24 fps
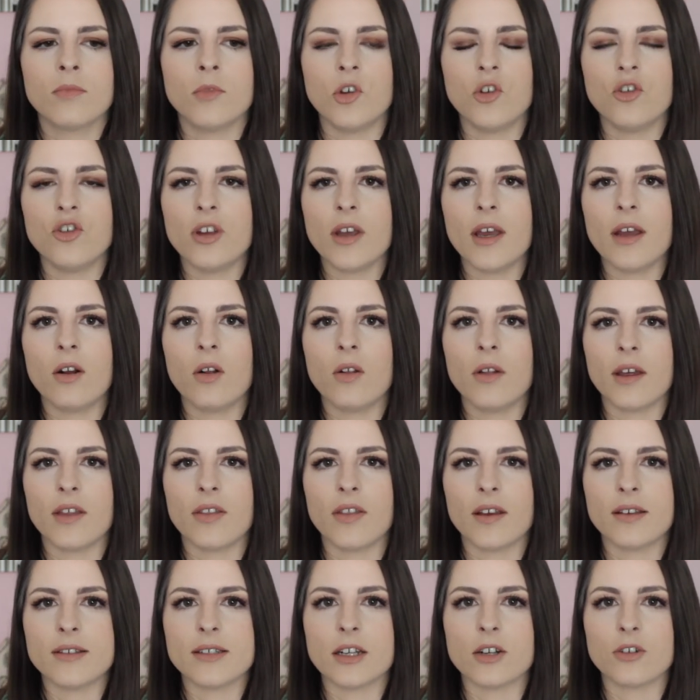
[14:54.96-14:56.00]
Usually I don't like
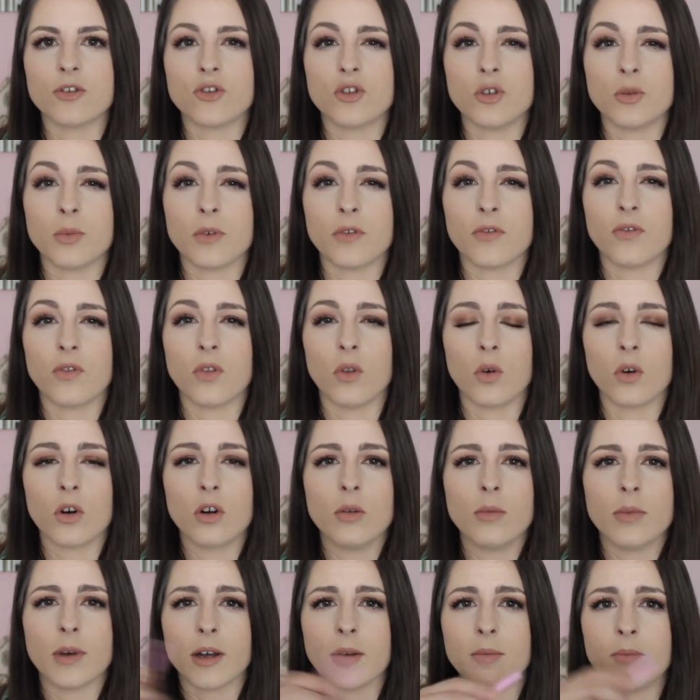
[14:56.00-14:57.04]
things that are super
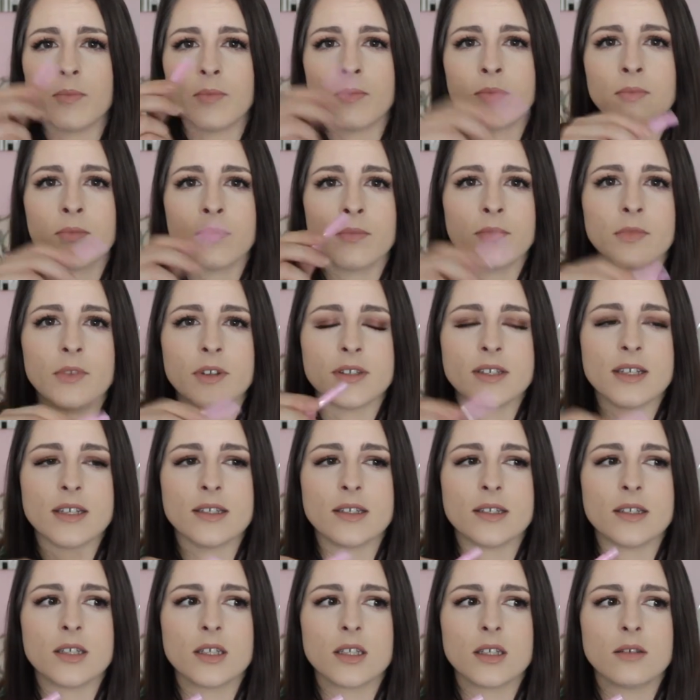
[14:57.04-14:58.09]
floral, but this
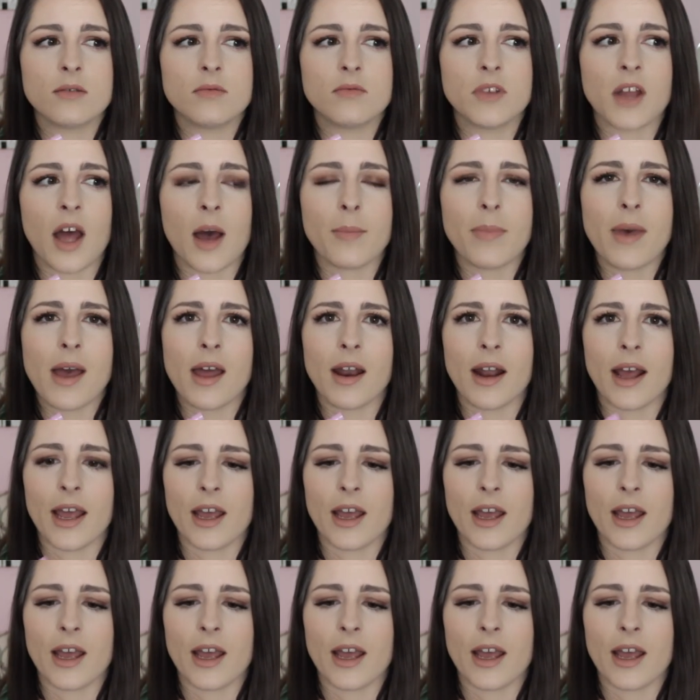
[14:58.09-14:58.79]
is not bad.